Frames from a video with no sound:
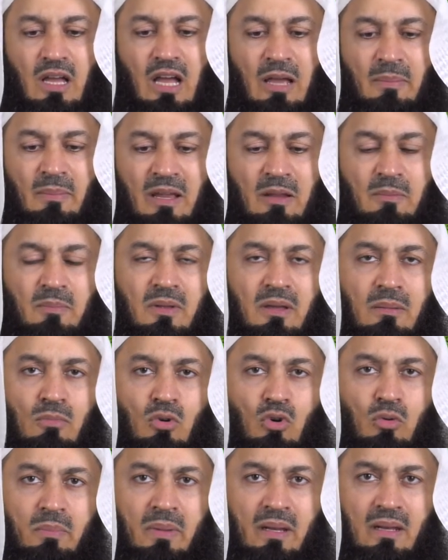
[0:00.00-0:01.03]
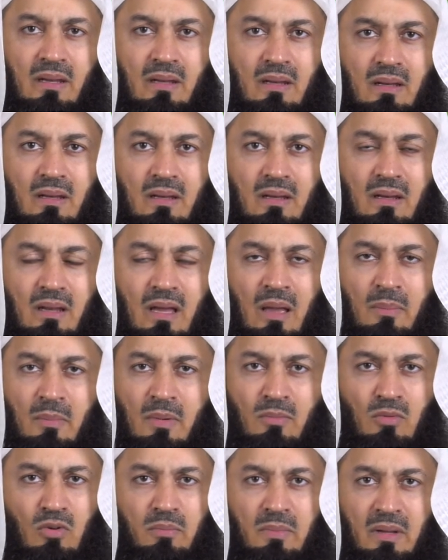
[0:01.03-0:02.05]
I might be a mu'min, I'm
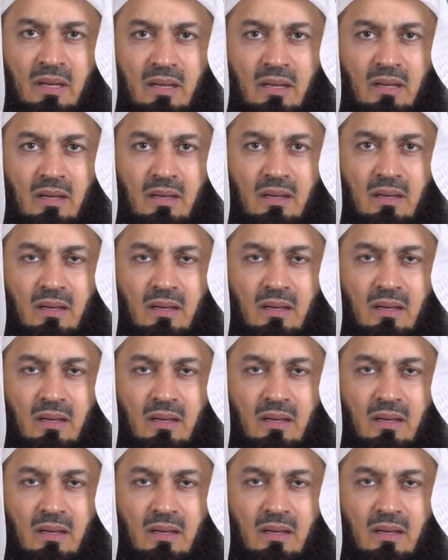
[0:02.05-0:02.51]
a mu'min.